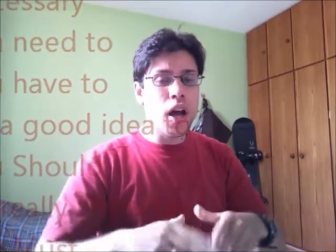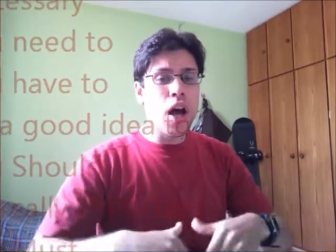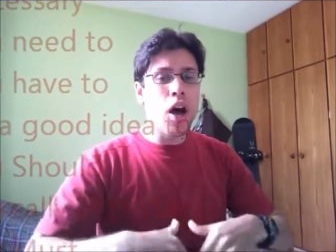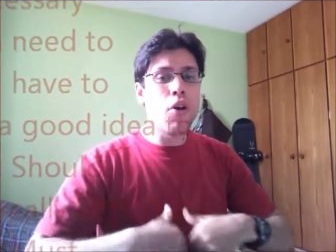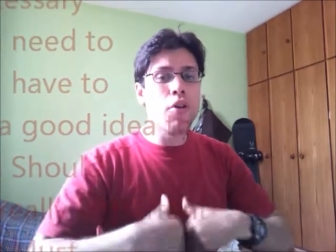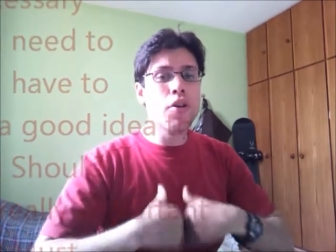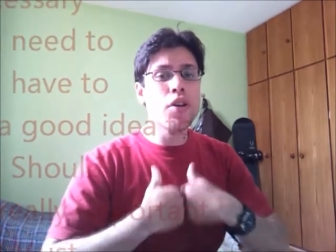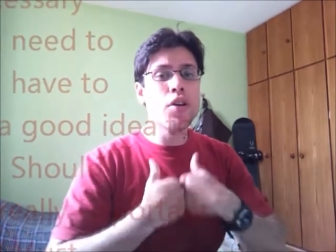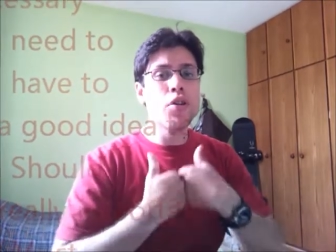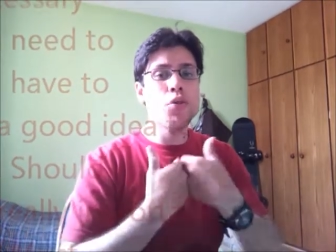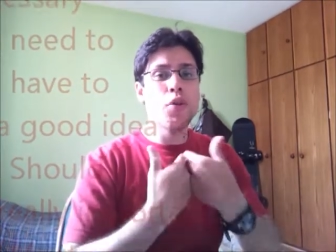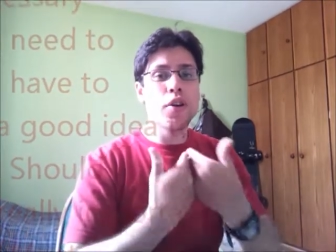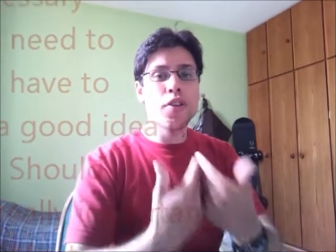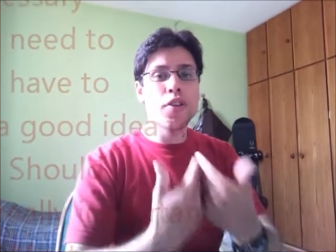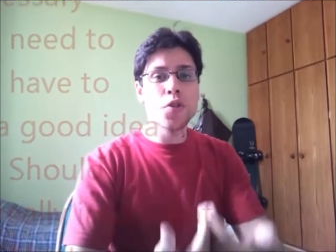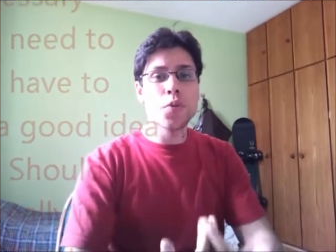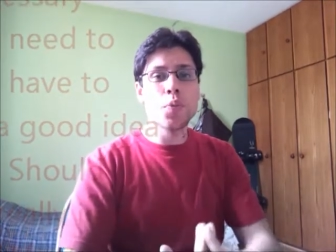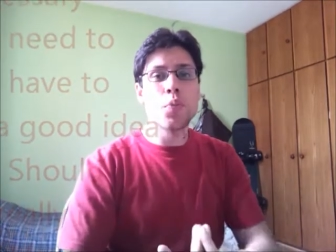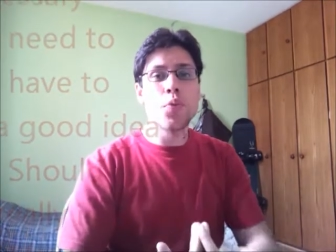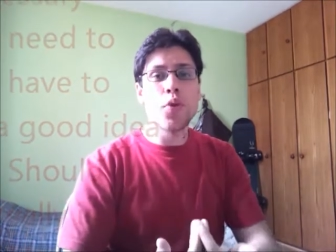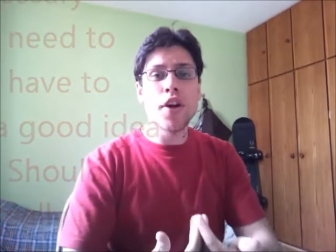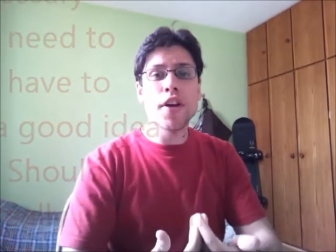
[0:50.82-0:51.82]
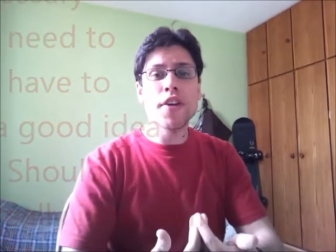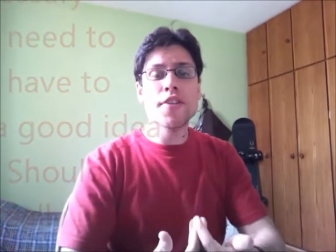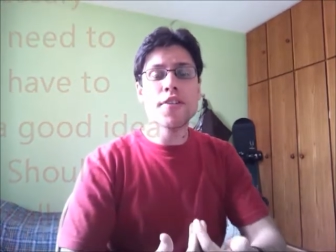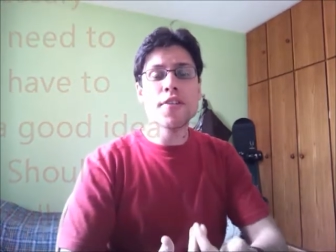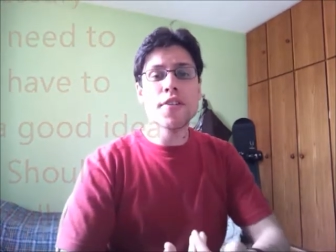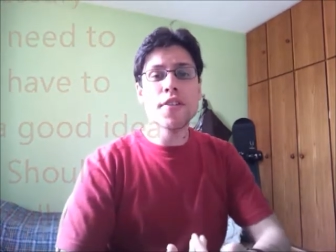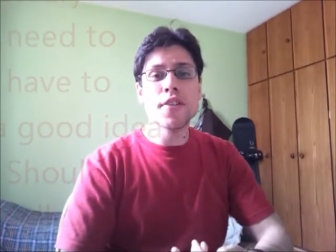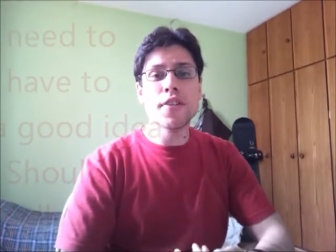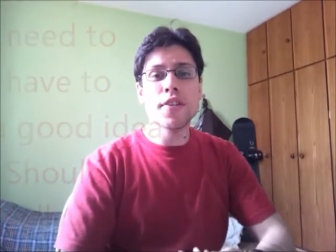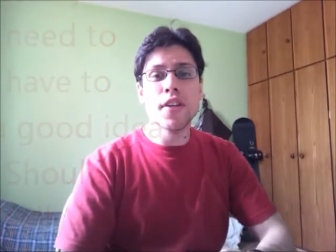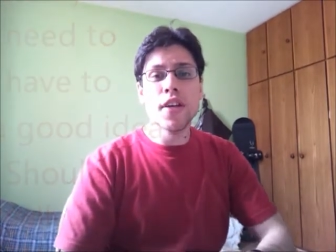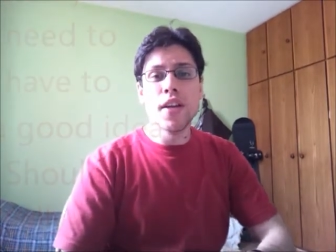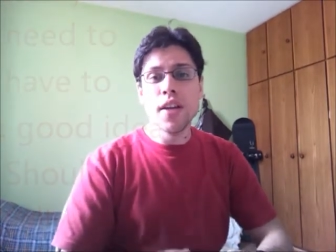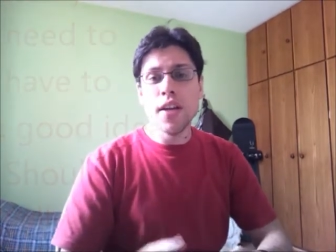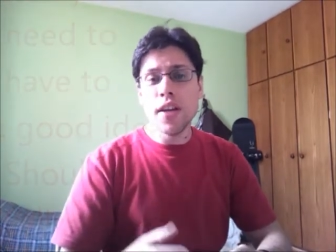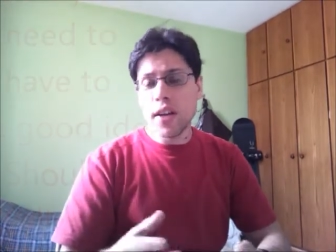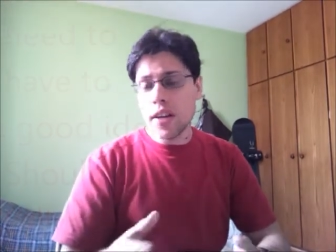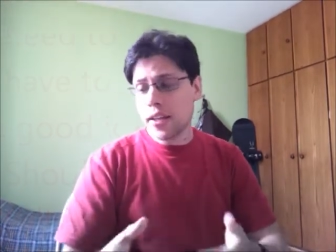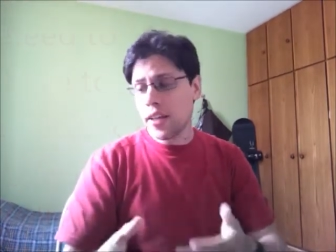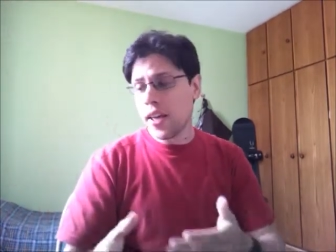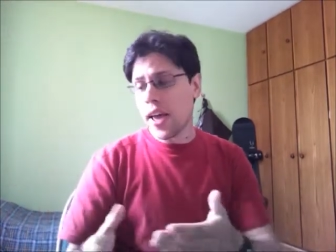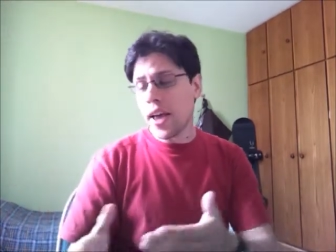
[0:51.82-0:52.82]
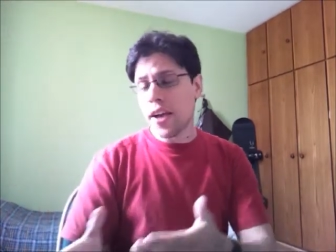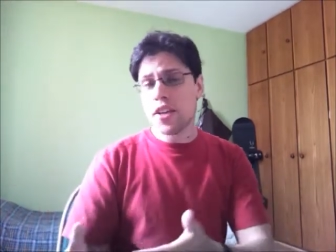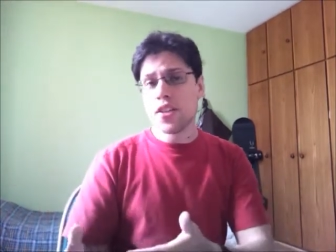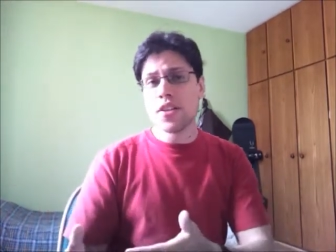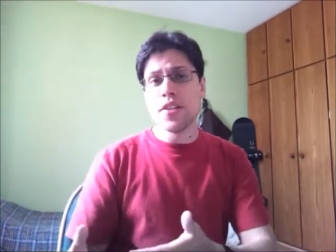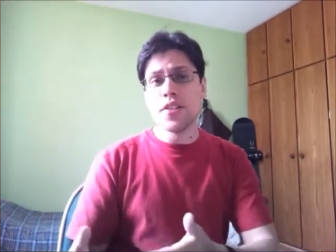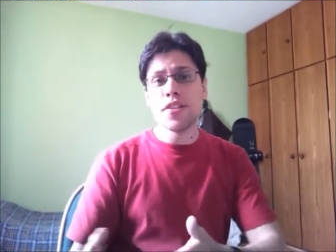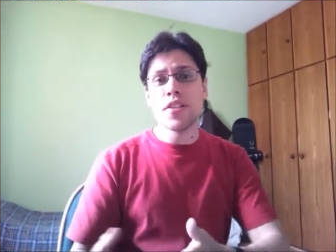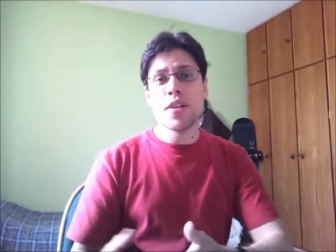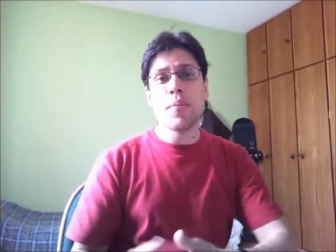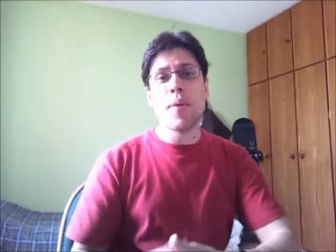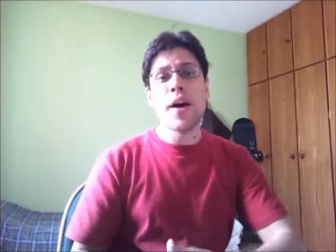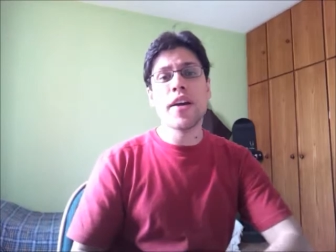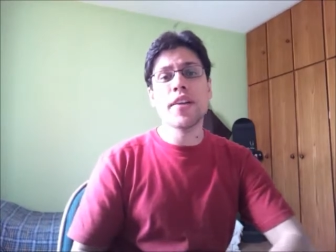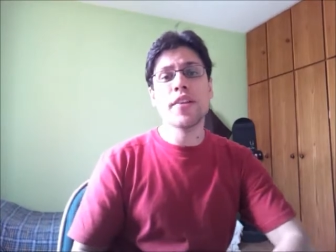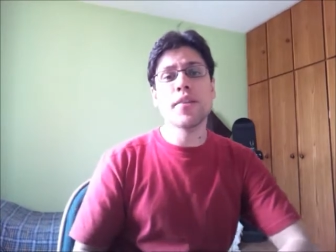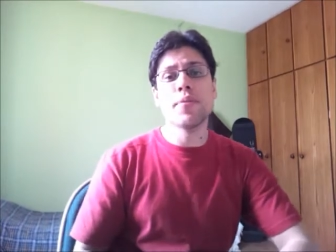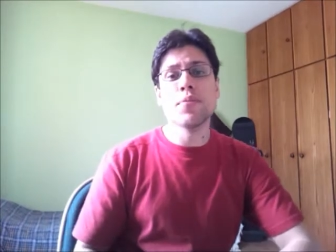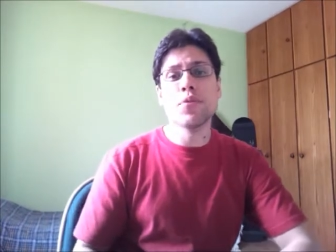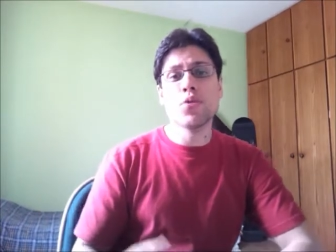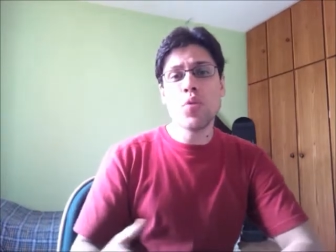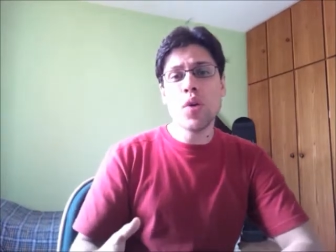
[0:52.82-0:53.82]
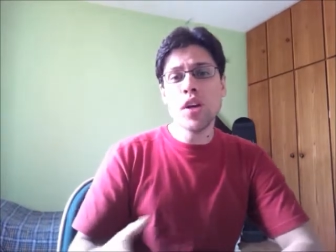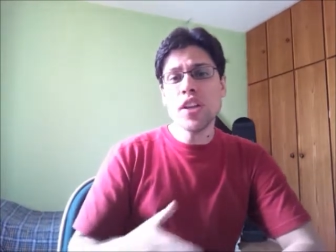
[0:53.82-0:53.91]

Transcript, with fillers: how can you express it, and actually some items.